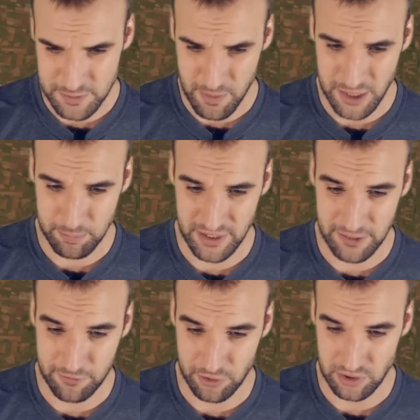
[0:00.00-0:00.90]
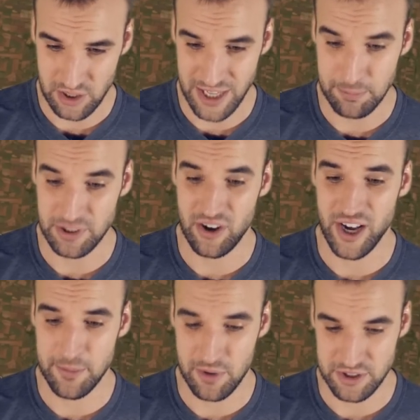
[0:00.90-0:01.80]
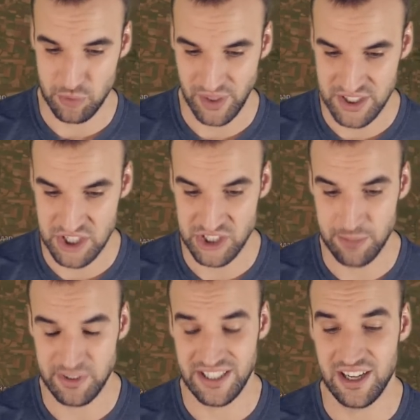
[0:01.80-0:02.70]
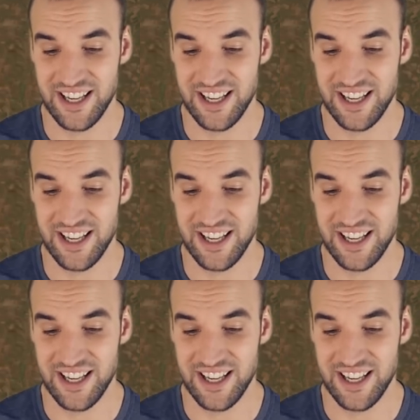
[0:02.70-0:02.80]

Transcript: This might be the front line, but HIMARS reaches something